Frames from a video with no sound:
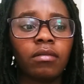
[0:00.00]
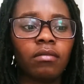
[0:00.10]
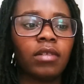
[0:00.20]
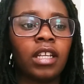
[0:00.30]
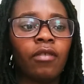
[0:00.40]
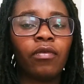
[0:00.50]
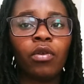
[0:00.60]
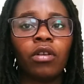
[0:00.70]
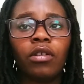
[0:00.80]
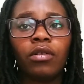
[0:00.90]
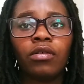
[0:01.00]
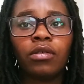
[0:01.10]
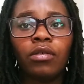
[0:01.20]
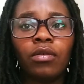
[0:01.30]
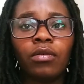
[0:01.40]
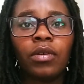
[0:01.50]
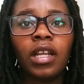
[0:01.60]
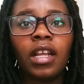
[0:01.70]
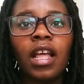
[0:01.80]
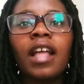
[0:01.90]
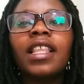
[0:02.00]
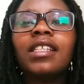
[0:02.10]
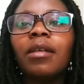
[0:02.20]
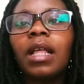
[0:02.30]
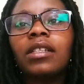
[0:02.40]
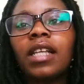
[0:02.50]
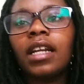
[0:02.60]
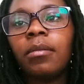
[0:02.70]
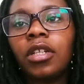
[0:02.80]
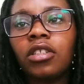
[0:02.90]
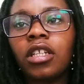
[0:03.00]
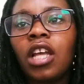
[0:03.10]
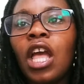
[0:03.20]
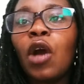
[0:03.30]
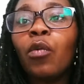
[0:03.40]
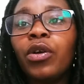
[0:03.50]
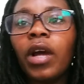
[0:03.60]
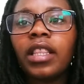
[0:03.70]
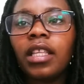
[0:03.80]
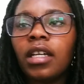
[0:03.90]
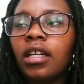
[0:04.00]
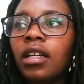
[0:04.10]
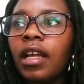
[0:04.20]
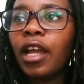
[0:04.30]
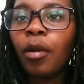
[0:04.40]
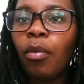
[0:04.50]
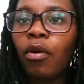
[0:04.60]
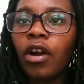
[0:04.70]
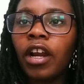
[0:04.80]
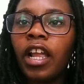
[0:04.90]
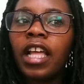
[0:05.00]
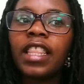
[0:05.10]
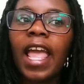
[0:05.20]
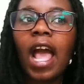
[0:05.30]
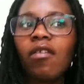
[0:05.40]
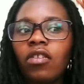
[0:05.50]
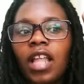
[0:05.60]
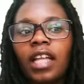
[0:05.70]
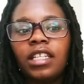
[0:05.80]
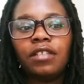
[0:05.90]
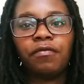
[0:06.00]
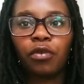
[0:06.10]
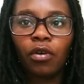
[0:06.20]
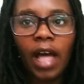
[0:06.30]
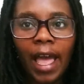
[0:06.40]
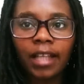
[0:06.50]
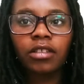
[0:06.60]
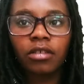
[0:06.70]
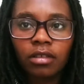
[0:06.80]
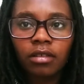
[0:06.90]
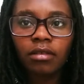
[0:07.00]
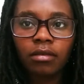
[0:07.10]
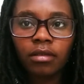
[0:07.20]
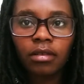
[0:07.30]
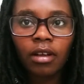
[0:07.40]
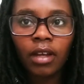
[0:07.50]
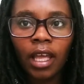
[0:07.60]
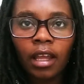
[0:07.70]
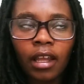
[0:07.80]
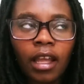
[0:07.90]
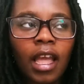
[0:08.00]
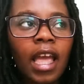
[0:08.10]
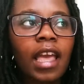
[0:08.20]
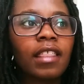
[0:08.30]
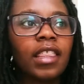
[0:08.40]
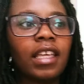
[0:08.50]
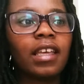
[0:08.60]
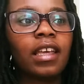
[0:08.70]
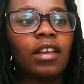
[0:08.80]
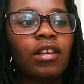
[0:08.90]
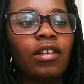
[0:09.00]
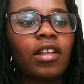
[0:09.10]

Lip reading: in a full little suit. That's something else I didn't mention. When you're at the airport, they have on like these full hazard suits, okay? And then,